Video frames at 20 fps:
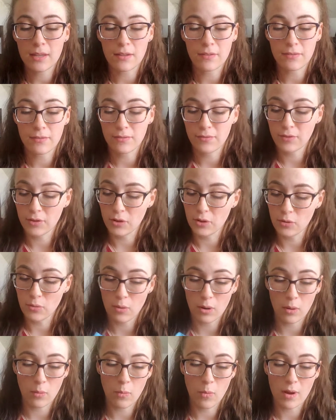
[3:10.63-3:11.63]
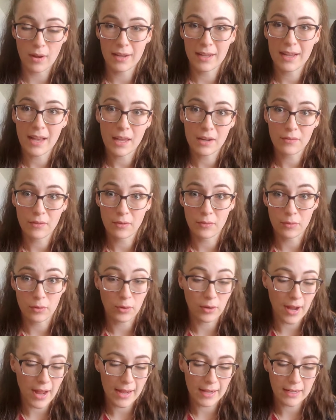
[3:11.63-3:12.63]
if you are wanting kind of a
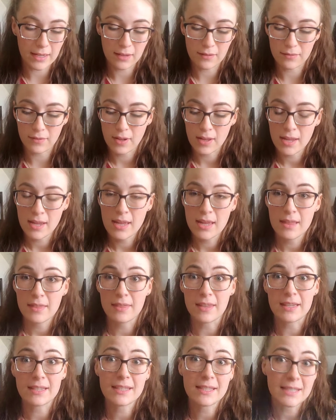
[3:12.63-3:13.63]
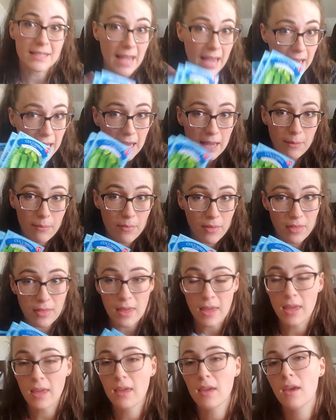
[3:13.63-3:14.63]
variety of the same
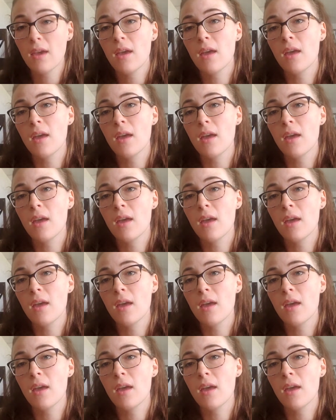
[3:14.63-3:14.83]
thing,